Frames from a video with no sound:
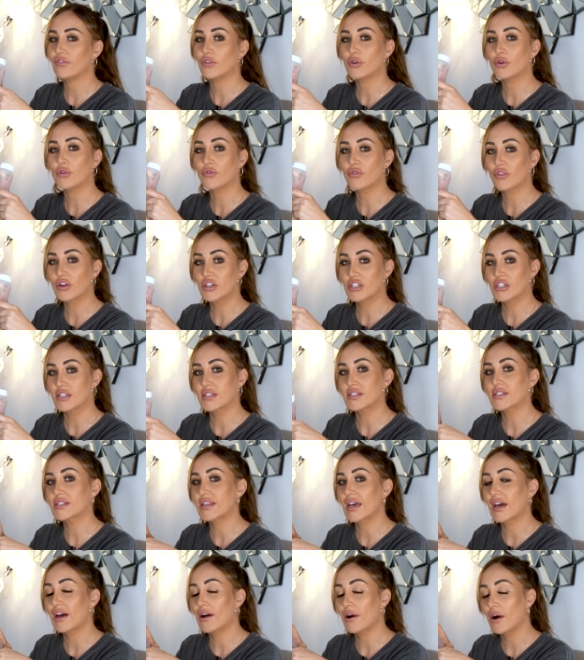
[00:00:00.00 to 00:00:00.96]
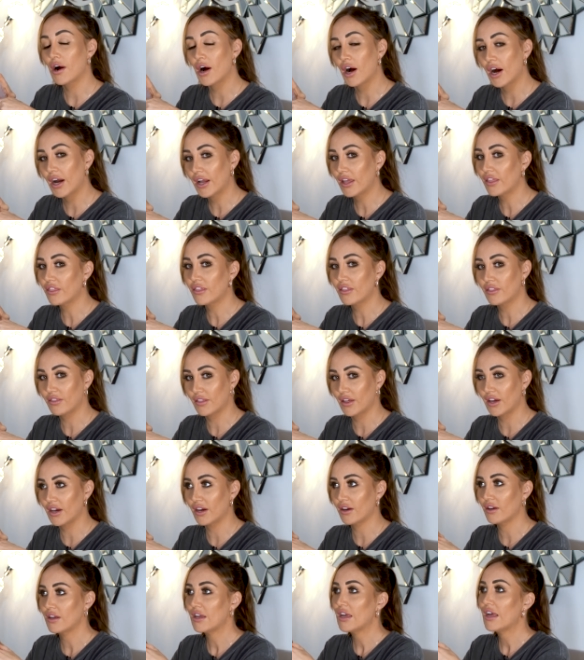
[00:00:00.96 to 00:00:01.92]
your fridge is set higher than
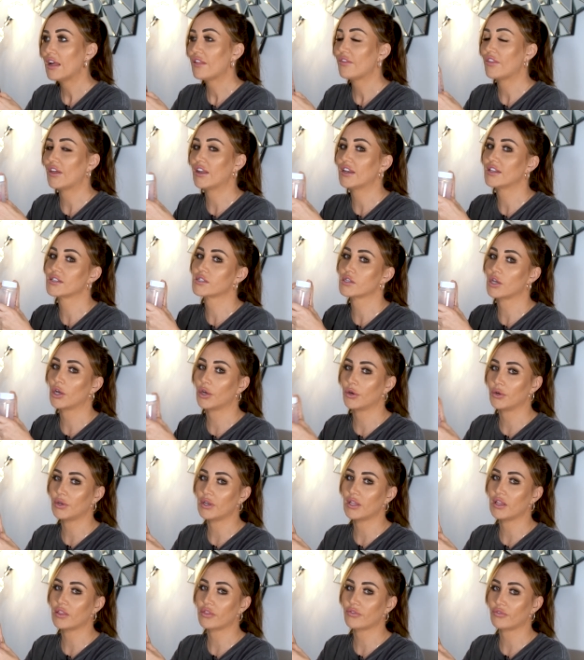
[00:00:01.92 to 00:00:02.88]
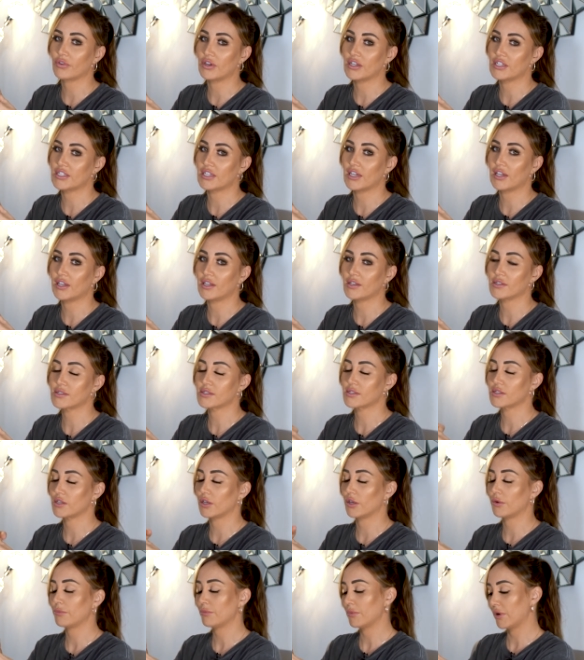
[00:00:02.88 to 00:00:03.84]
that, then it's only 3 days.
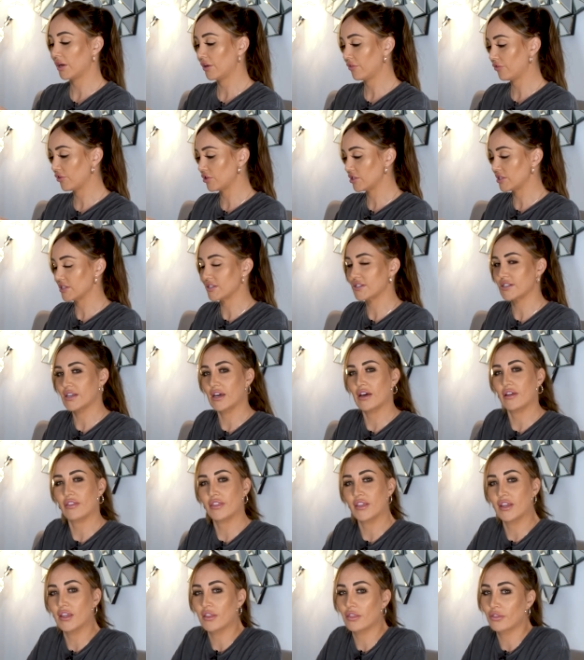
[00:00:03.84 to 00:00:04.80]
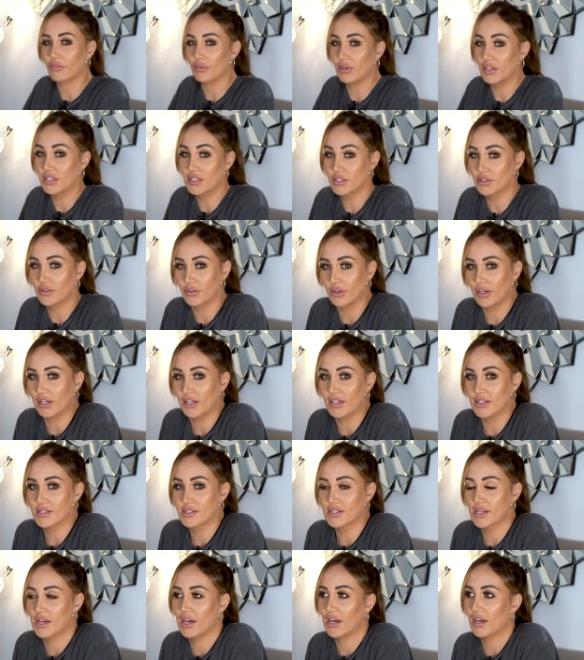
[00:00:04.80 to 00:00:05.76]
So my fridge is set, I think, 3
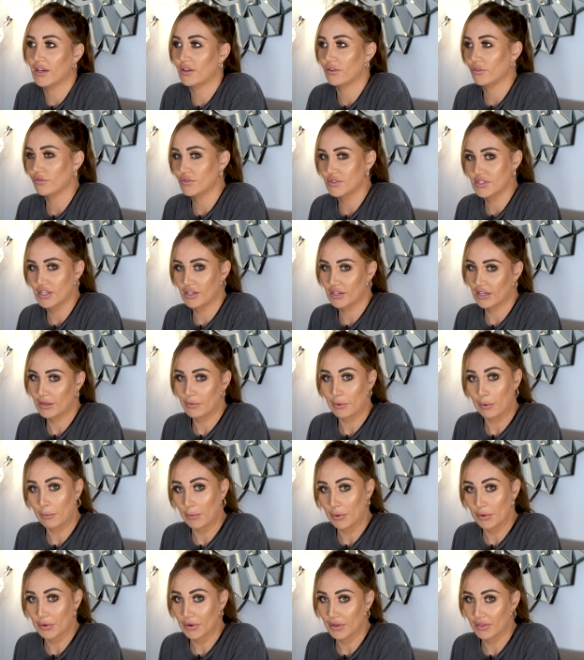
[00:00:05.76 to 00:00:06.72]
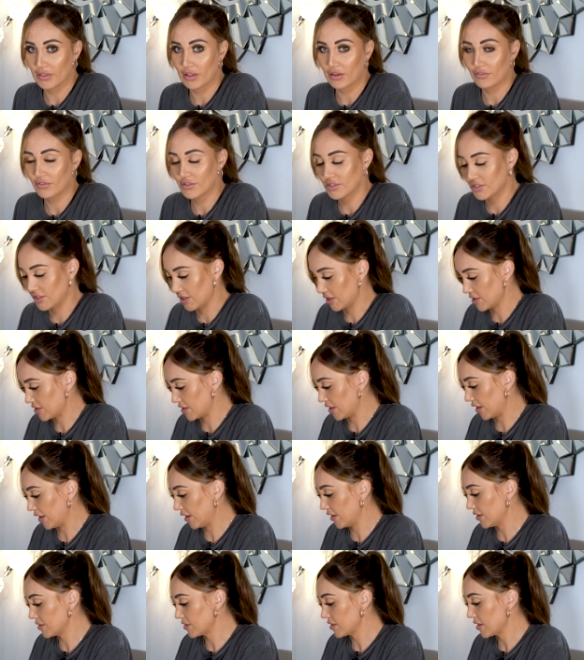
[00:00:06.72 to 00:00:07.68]
degrees, and obviously I keep my milk in there for 6
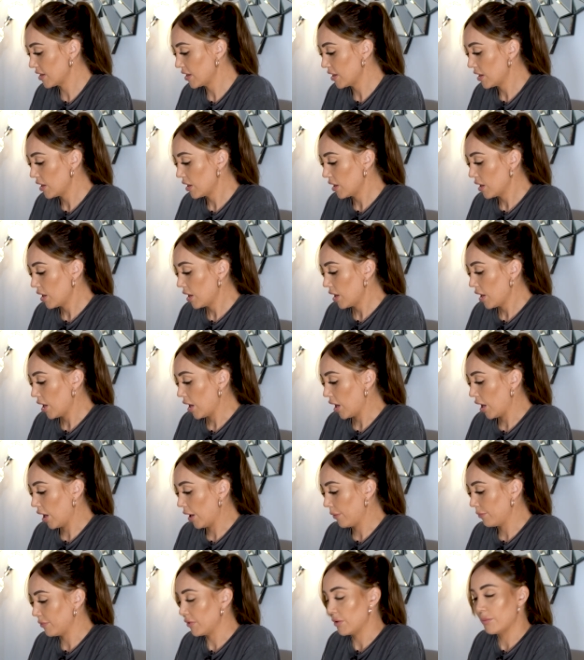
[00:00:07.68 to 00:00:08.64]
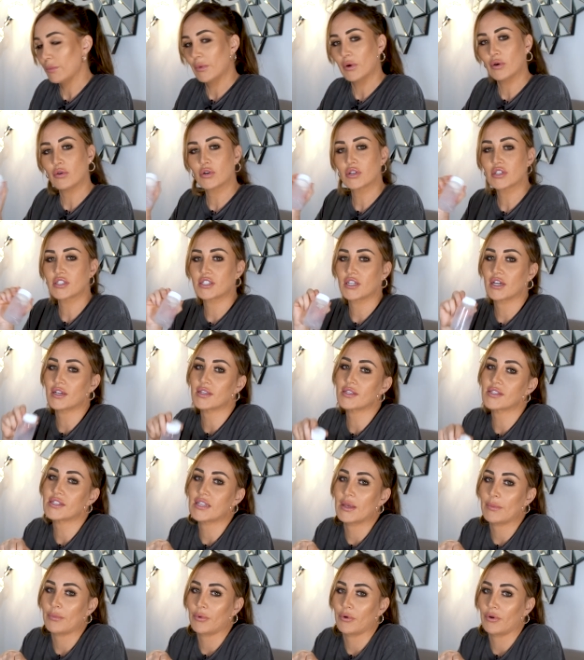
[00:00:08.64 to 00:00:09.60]
days. Your milk does
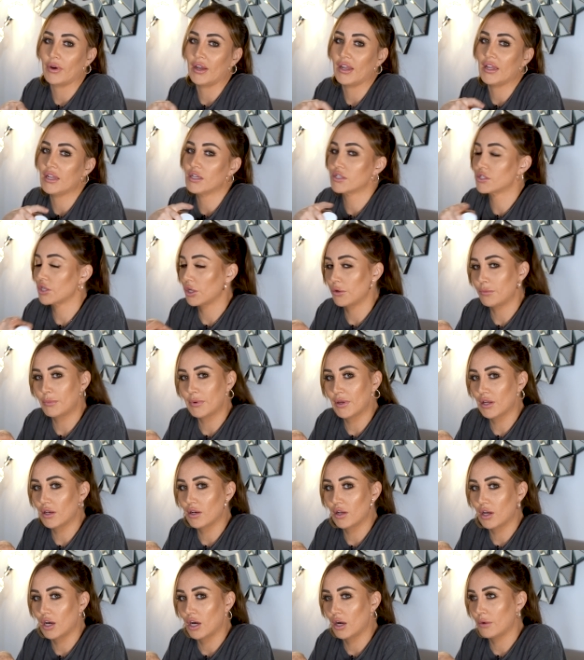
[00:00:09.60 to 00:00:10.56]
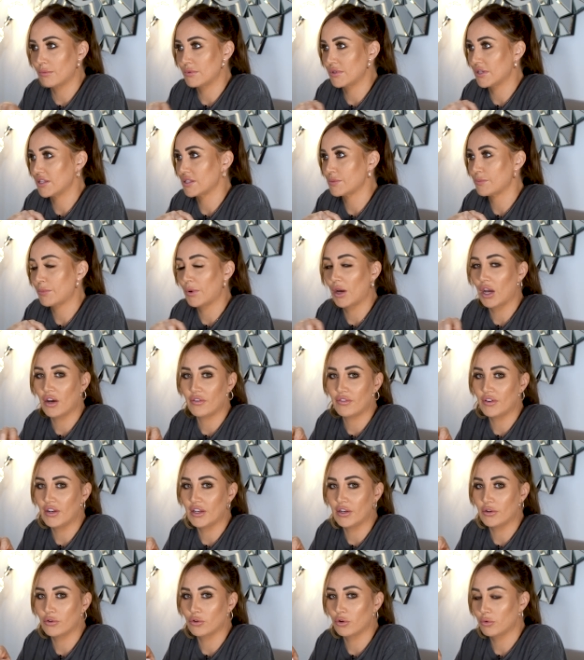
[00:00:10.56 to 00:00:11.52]
separate. Don't be alarmed. It's
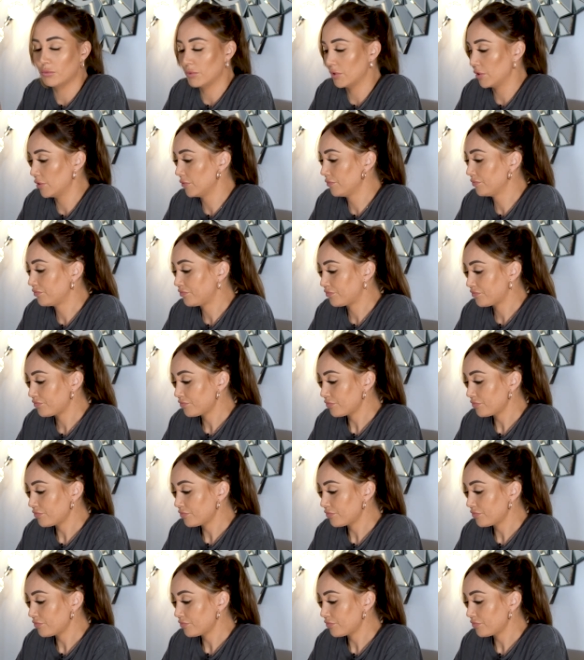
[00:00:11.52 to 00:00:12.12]
perfectly normal.